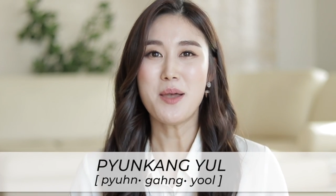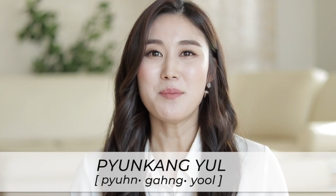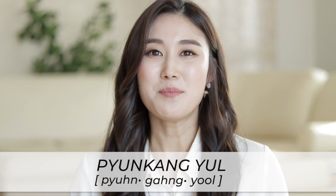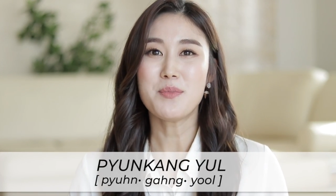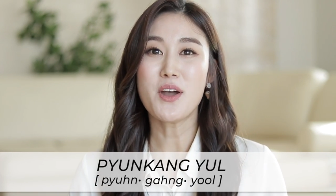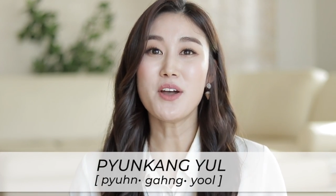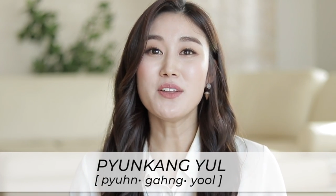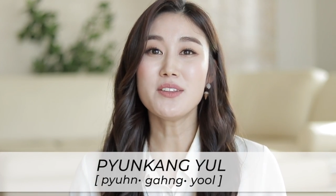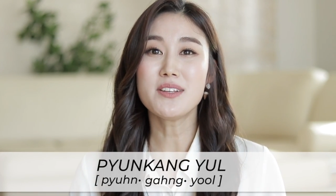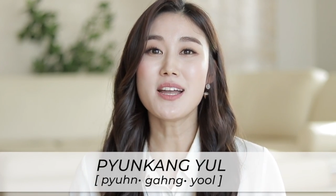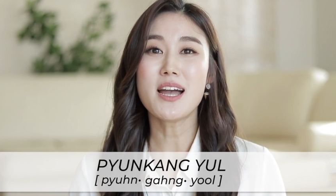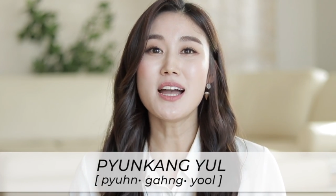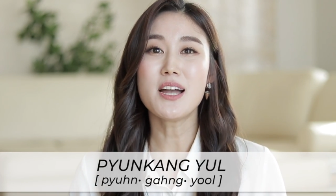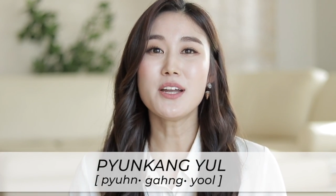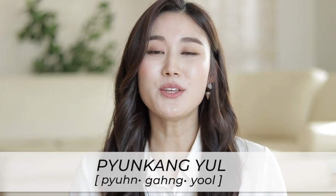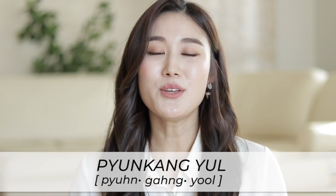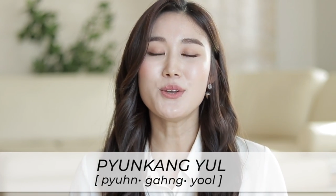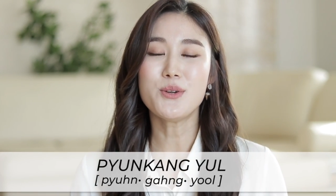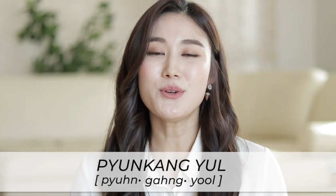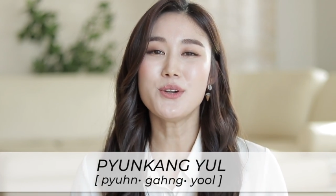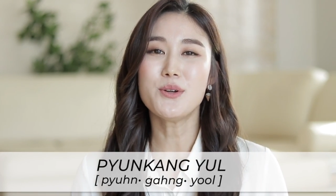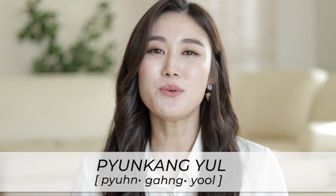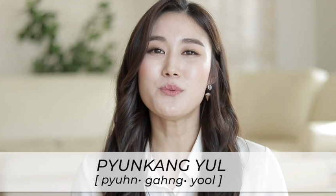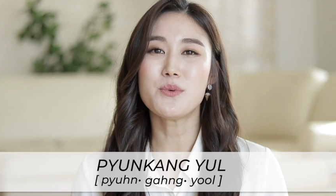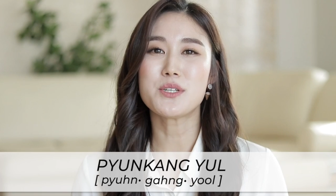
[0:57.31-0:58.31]
Pyunkang
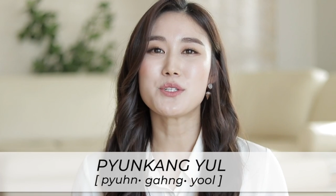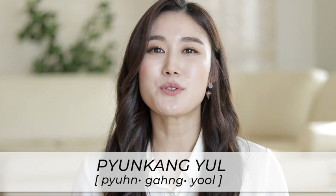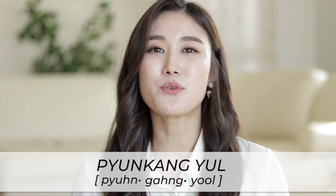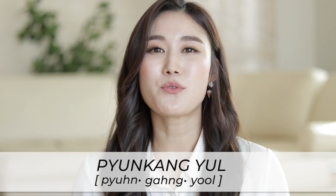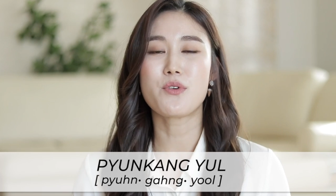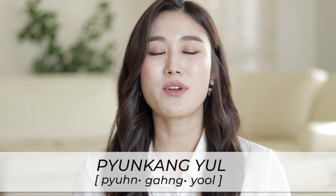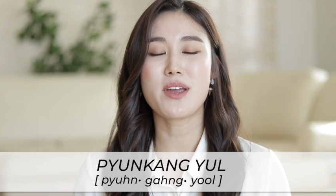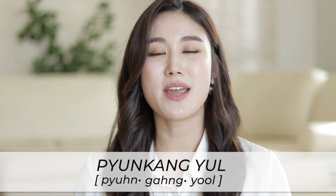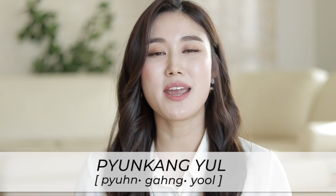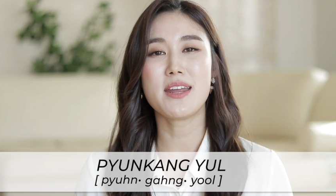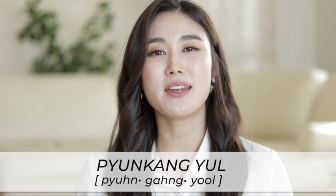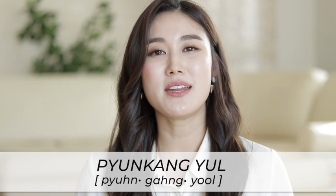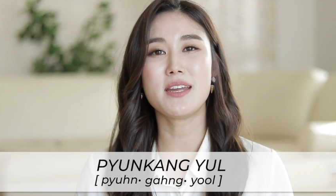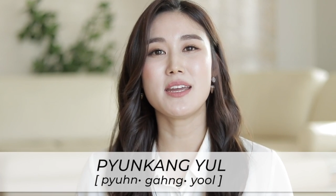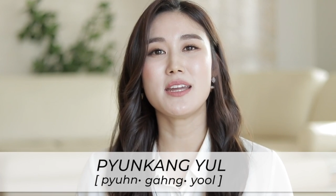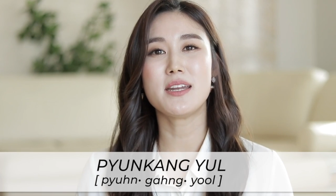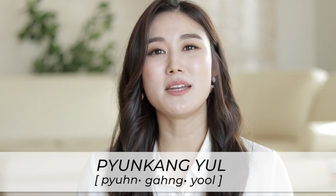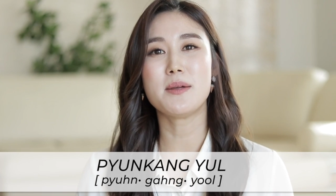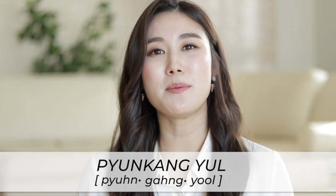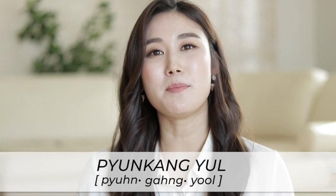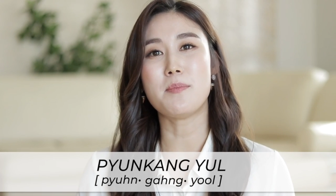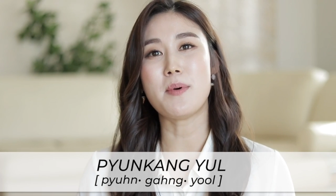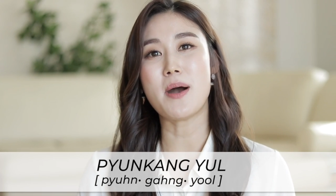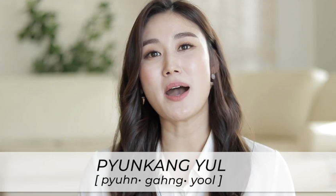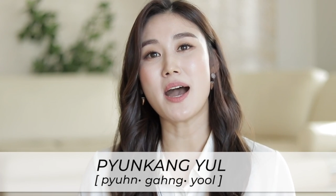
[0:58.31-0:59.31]
Yul was
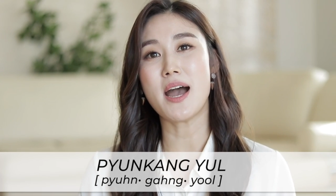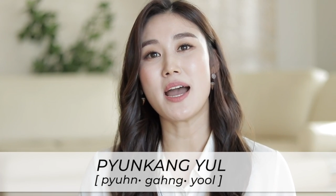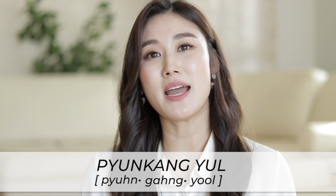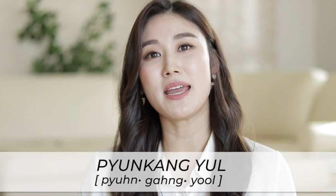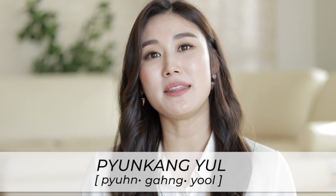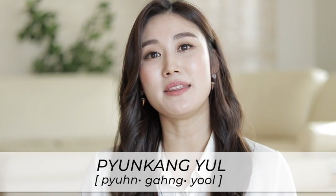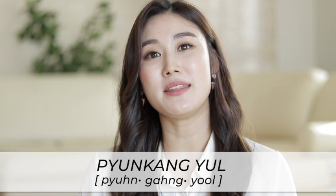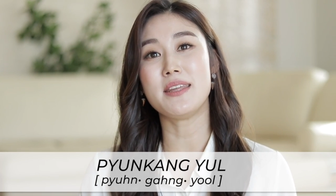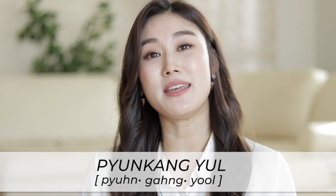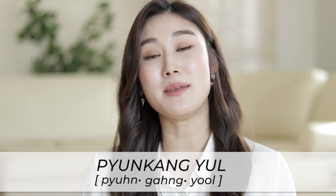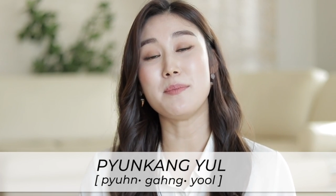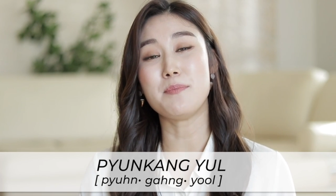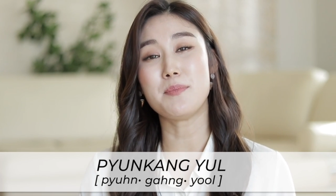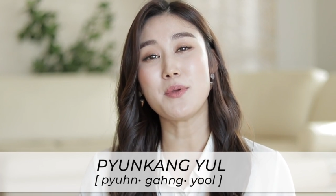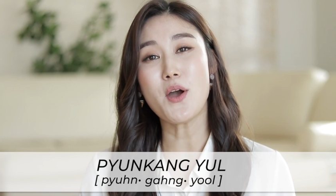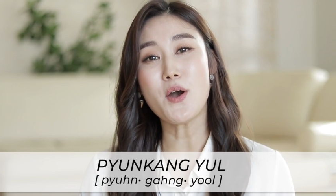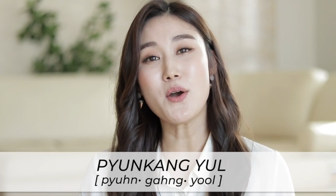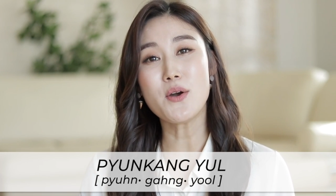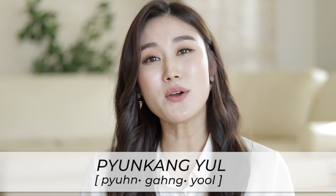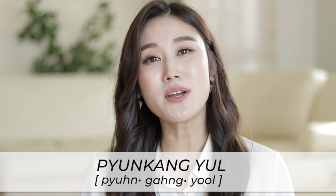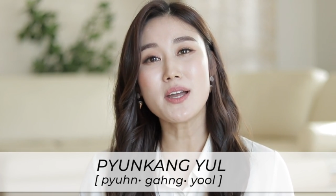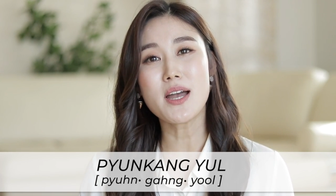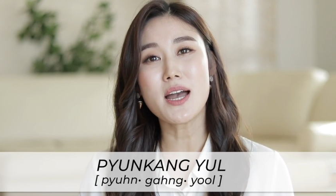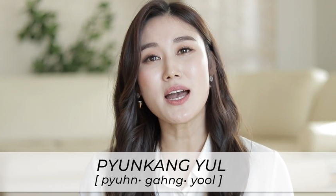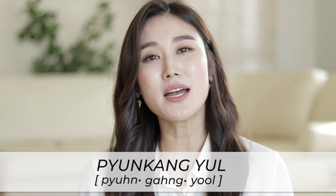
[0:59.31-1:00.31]
created by the
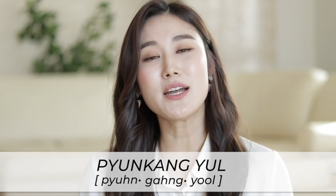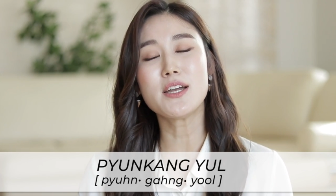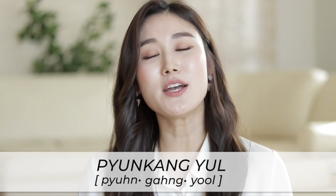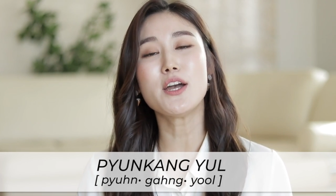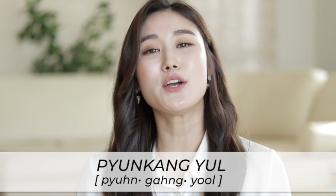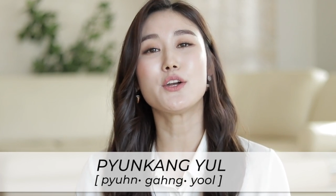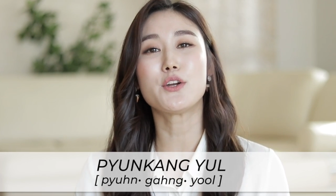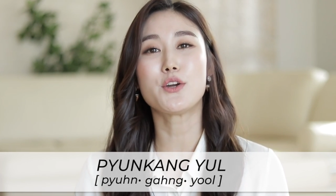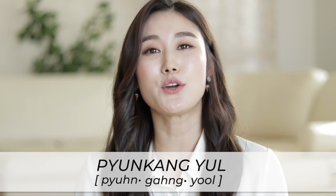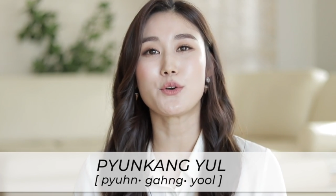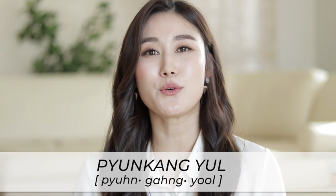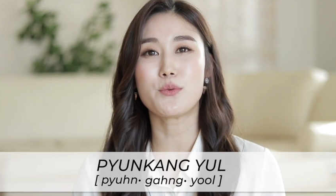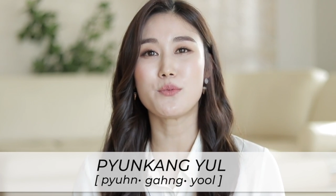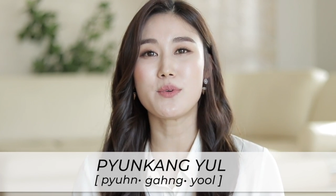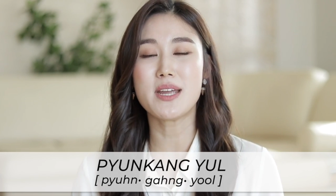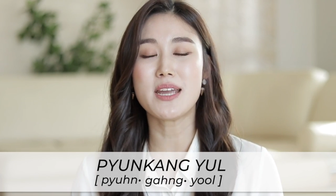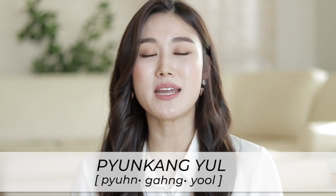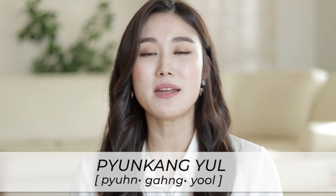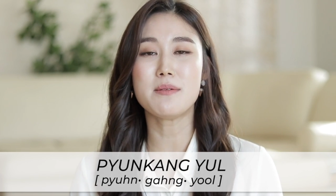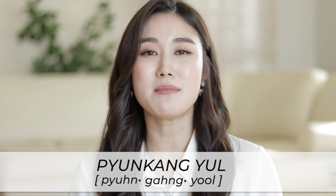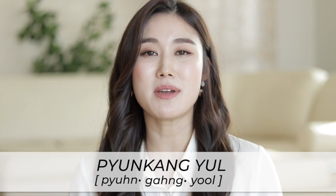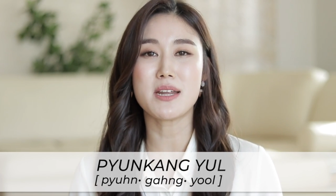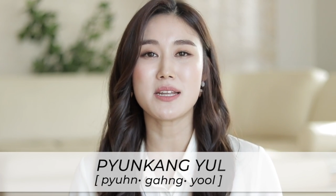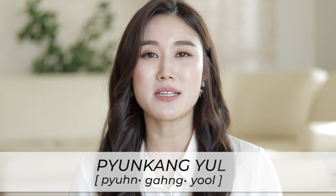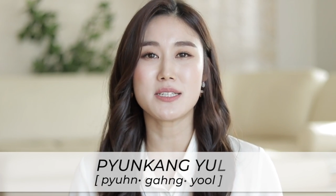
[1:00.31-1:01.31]
Pyunkang
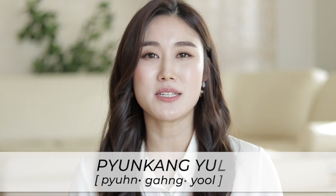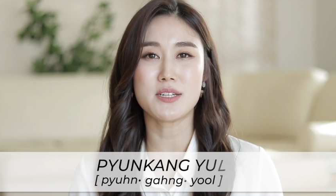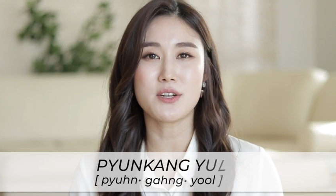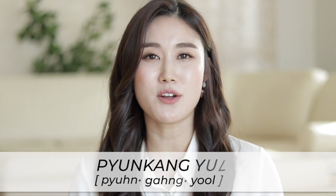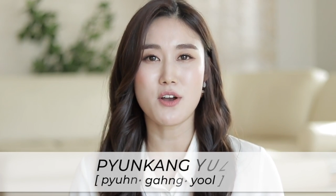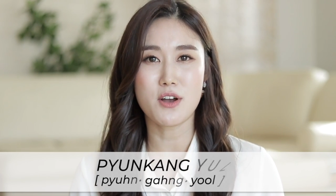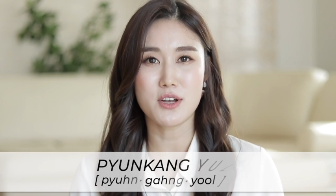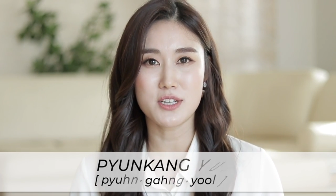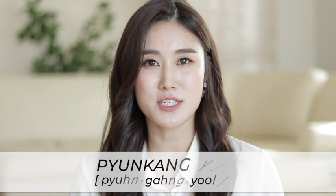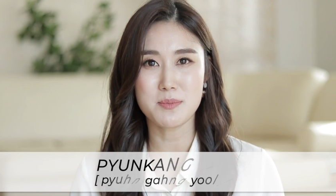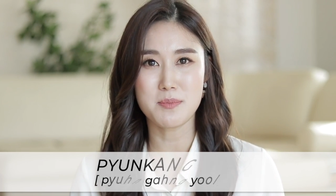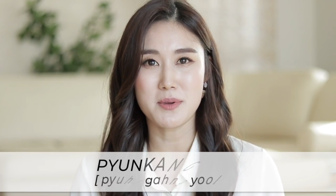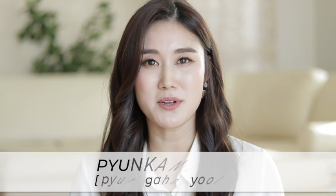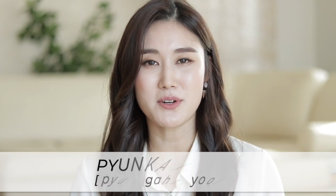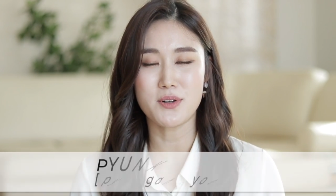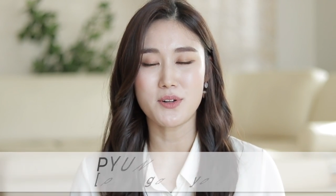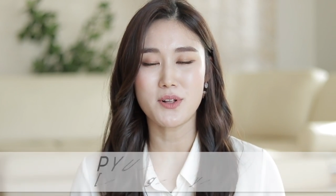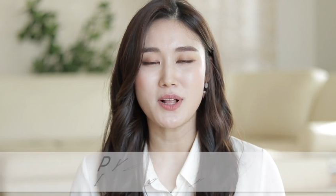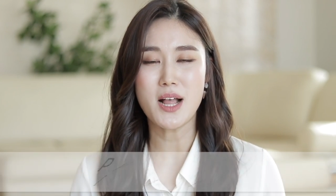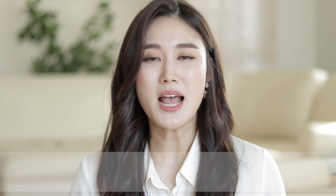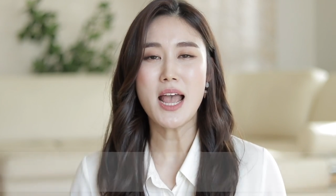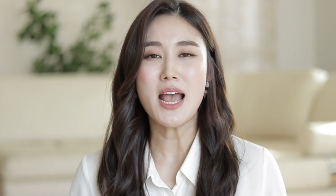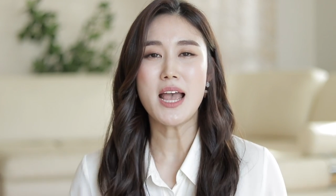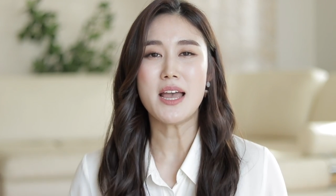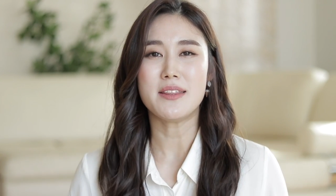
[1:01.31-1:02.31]
Korean Medicine Hospital.